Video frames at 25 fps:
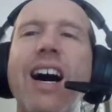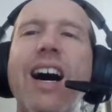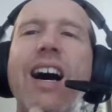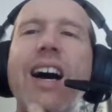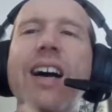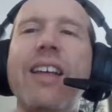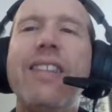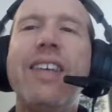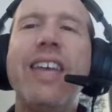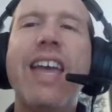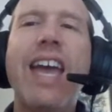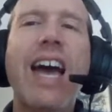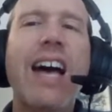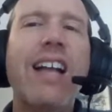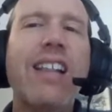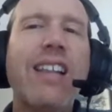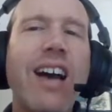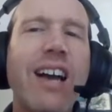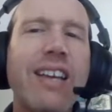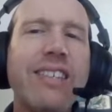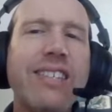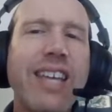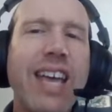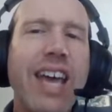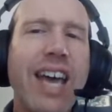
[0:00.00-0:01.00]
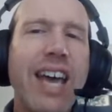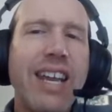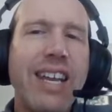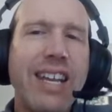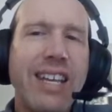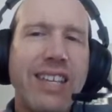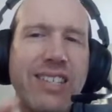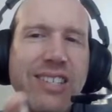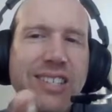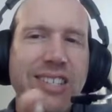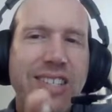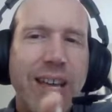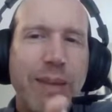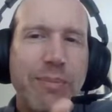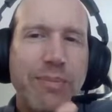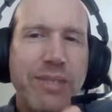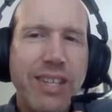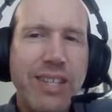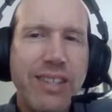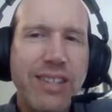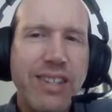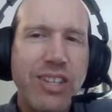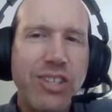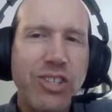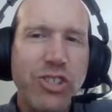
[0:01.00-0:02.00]
The Allies had
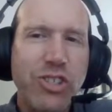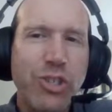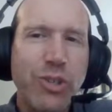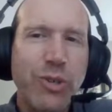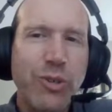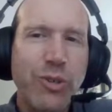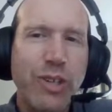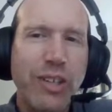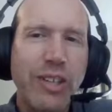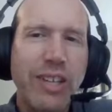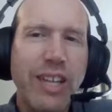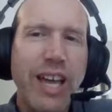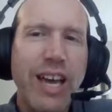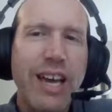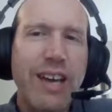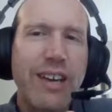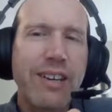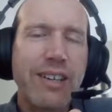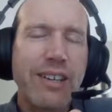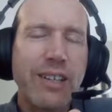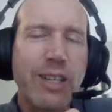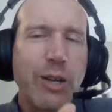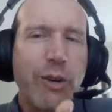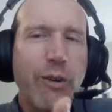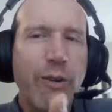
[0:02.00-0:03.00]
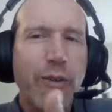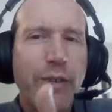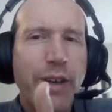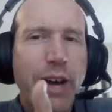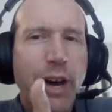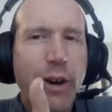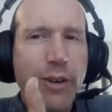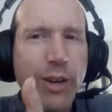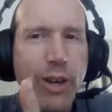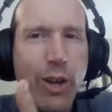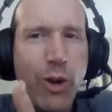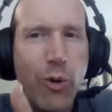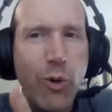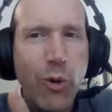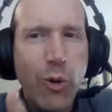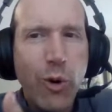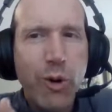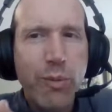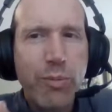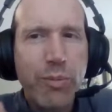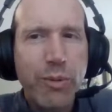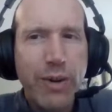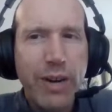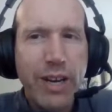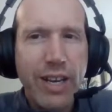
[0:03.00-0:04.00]
accepted this unilaterally without
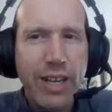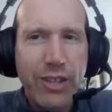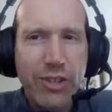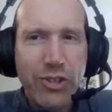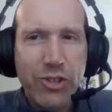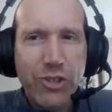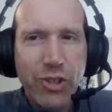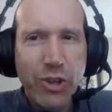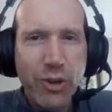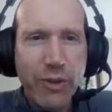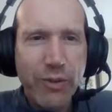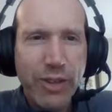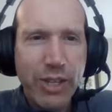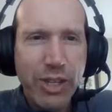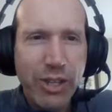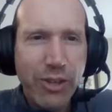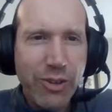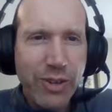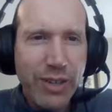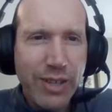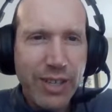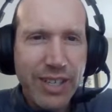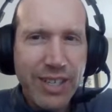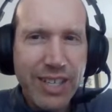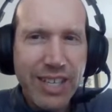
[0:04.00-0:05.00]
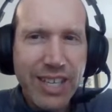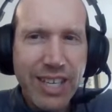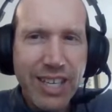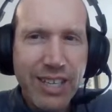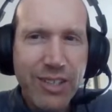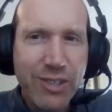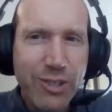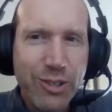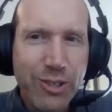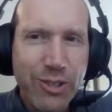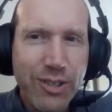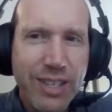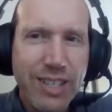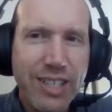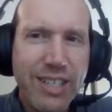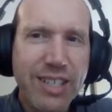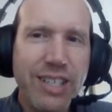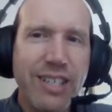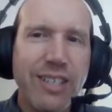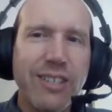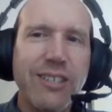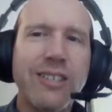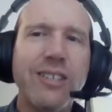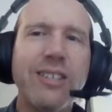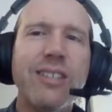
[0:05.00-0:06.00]
incorporating the Soviet Union into the
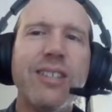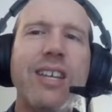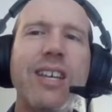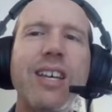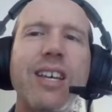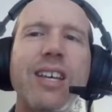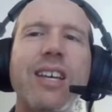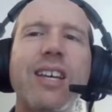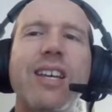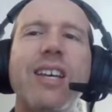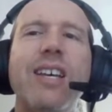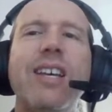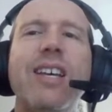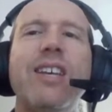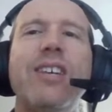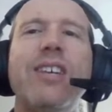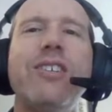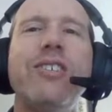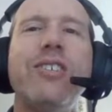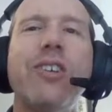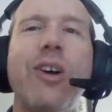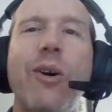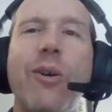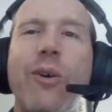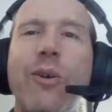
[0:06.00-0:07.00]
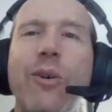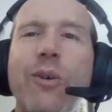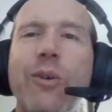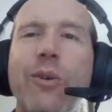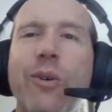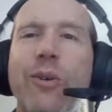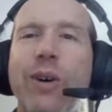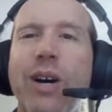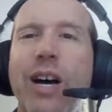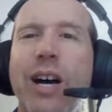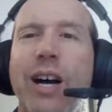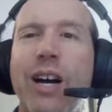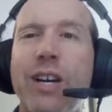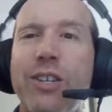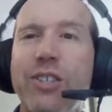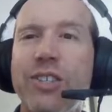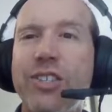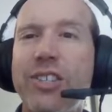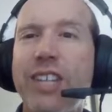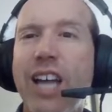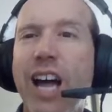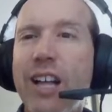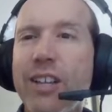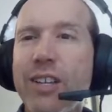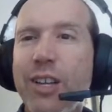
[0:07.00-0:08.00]
deal. So
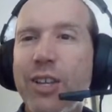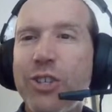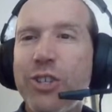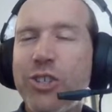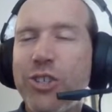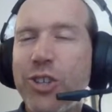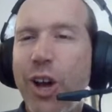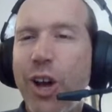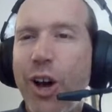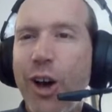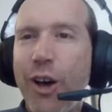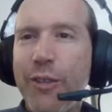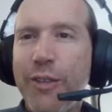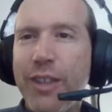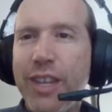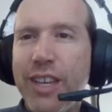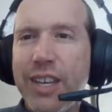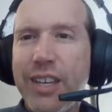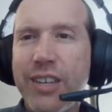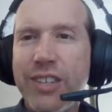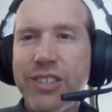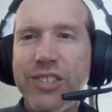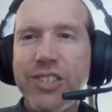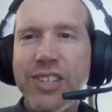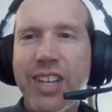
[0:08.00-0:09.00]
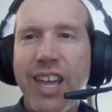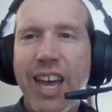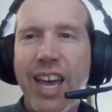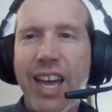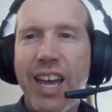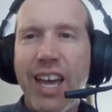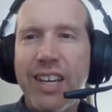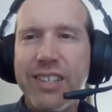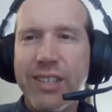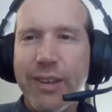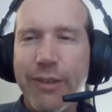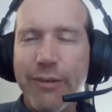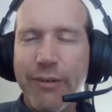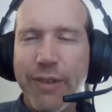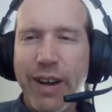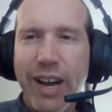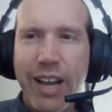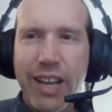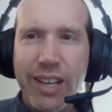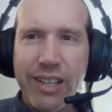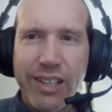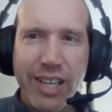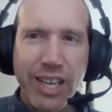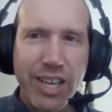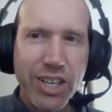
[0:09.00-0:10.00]
Stalin saw this as a
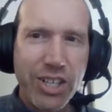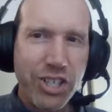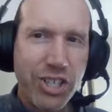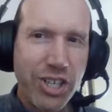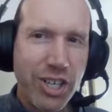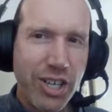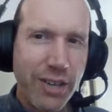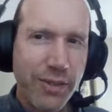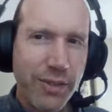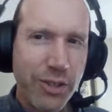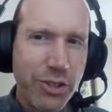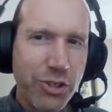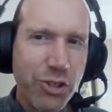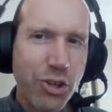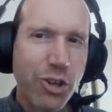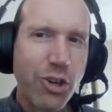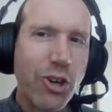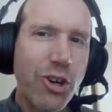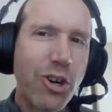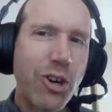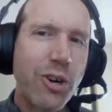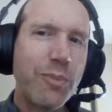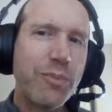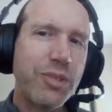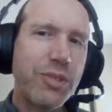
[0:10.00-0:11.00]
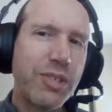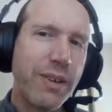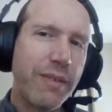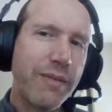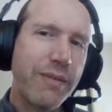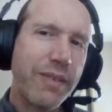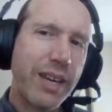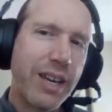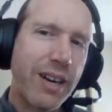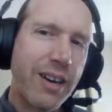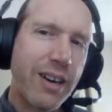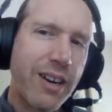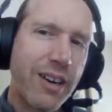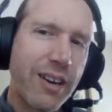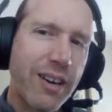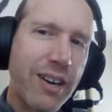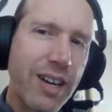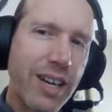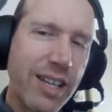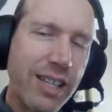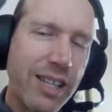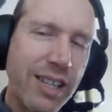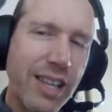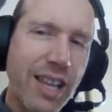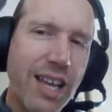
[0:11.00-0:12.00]
violation of the terms of their
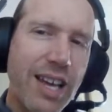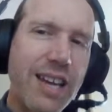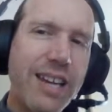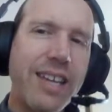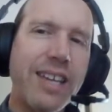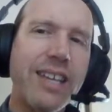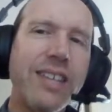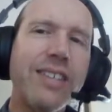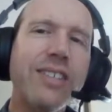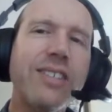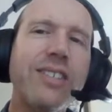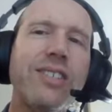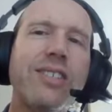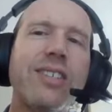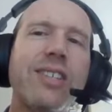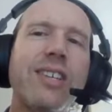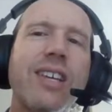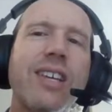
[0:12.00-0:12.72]
alliance.